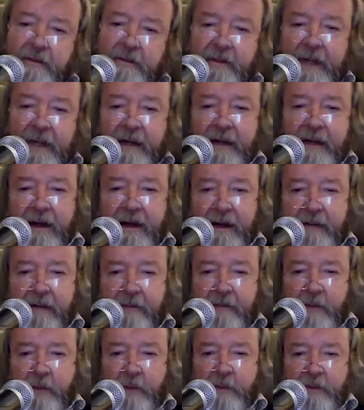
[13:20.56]
and I
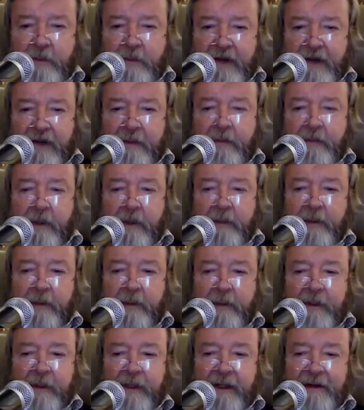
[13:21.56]
would say
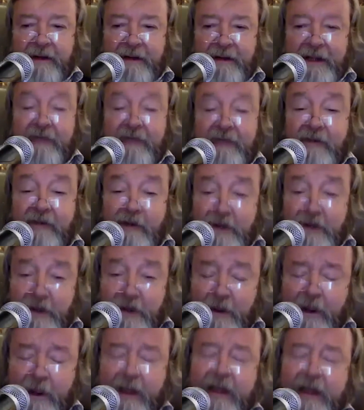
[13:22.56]
probably even
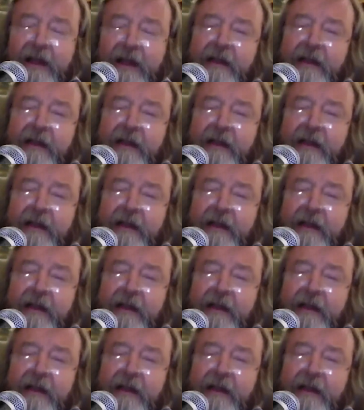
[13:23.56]
truer,